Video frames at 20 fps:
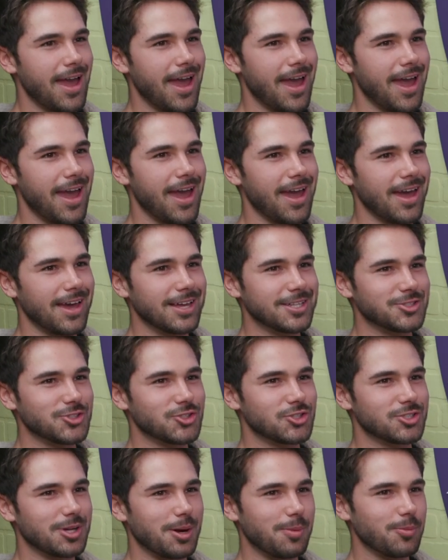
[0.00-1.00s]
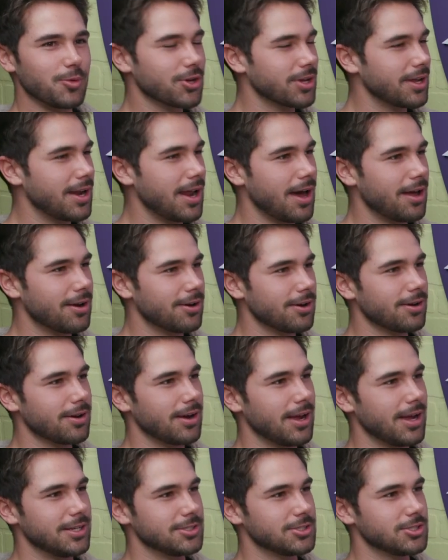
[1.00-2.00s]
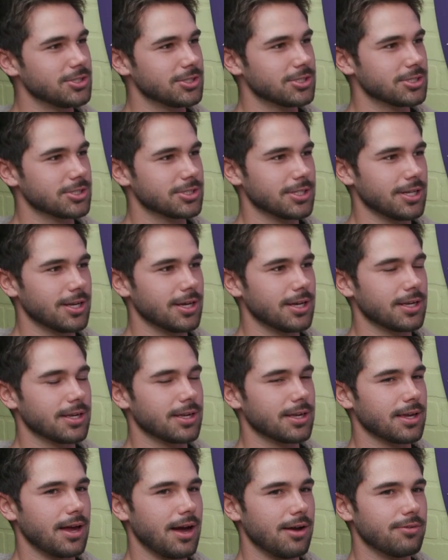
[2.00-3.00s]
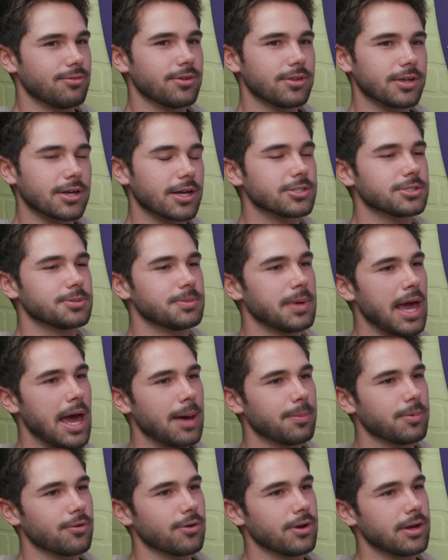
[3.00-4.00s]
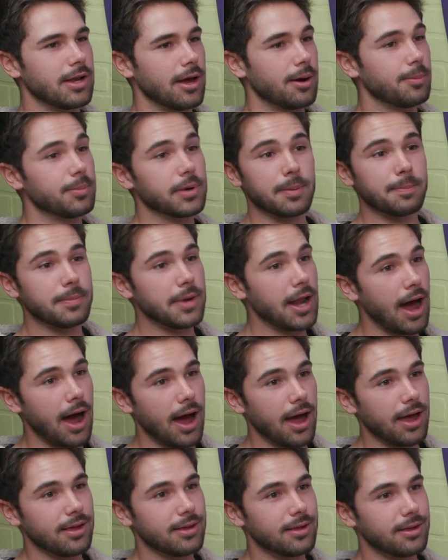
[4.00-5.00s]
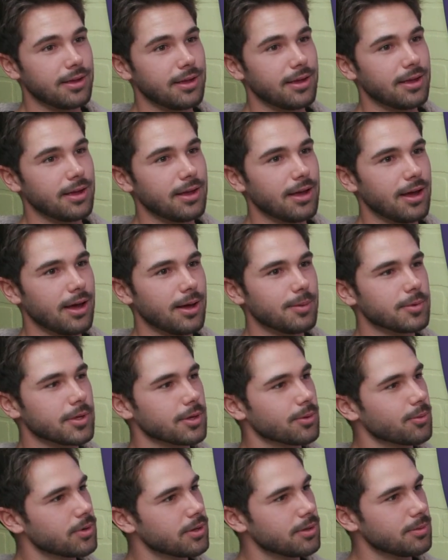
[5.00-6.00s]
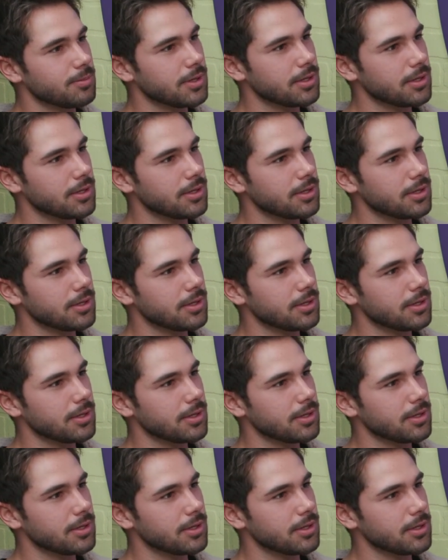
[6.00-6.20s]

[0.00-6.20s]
and I'm looking at her and she's just like, I feel like I should be happy right now, but I'm not. I'm like, what do you